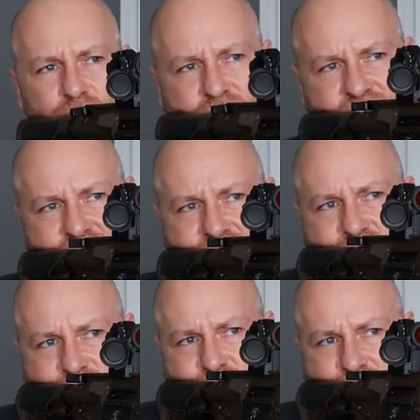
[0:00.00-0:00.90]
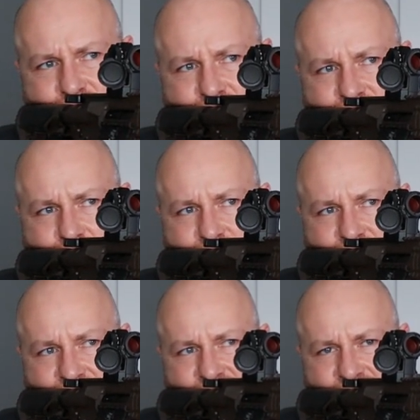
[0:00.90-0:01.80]
resetting the trigger and then
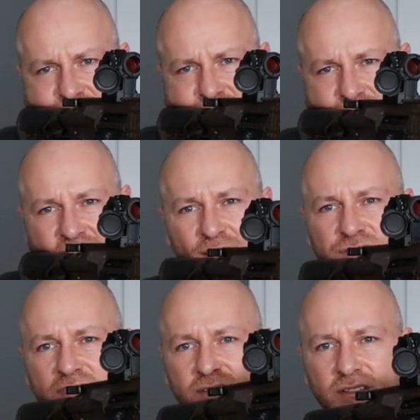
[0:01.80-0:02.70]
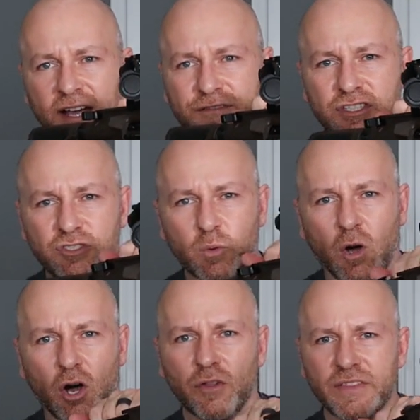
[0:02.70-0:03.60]
going again, I have to do
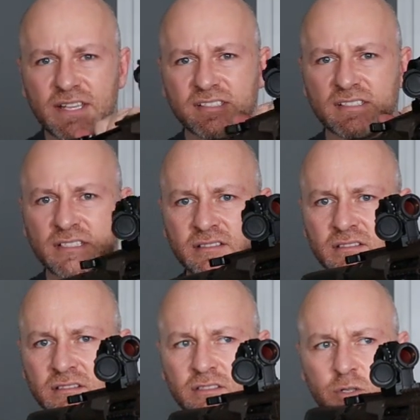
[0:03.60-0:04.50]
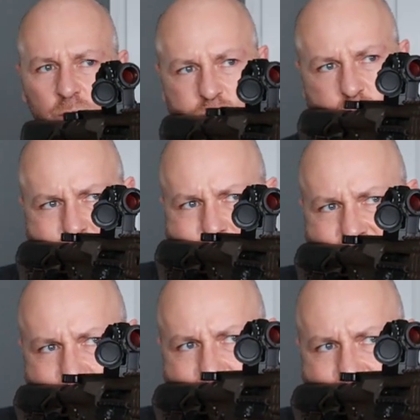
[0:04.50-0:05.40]
all this, which wouldn't
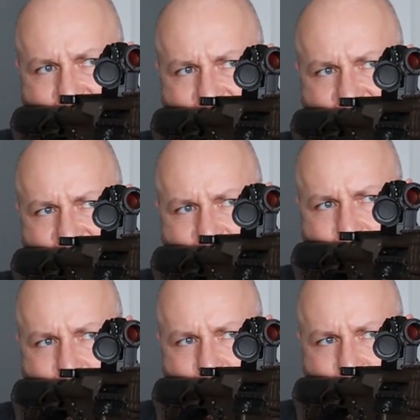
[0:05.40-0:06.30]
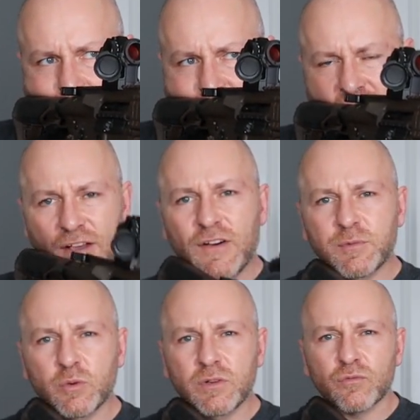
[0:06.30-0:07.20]
be a real thing I do. If
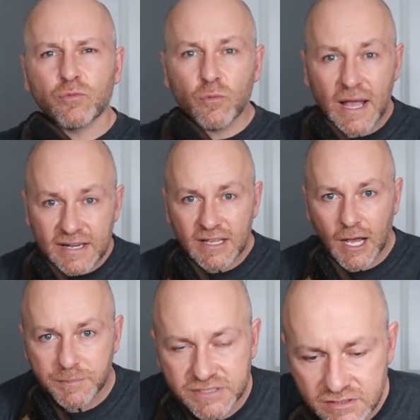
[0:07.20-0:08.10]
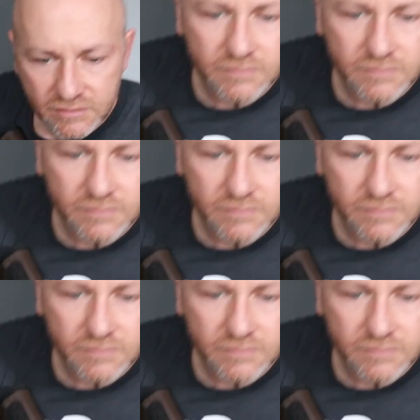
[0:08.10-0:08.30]
I'm doing ready ups,